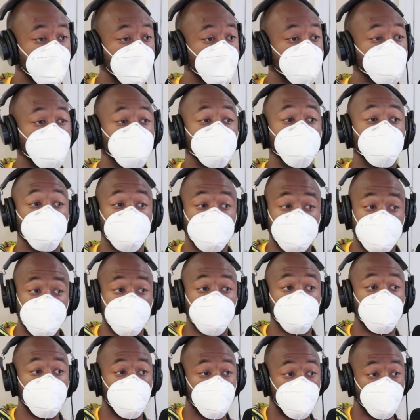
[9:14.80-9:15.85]
from the
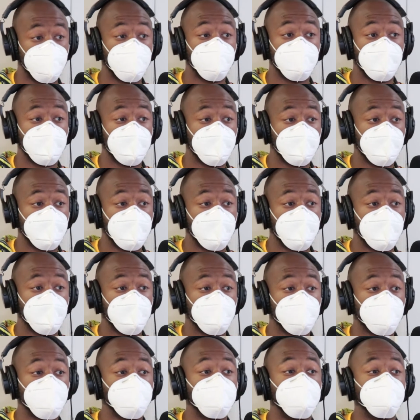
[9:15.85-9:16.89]
get-go,
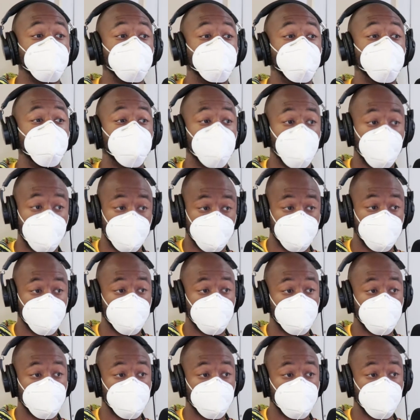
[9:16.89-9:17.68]
from the jump.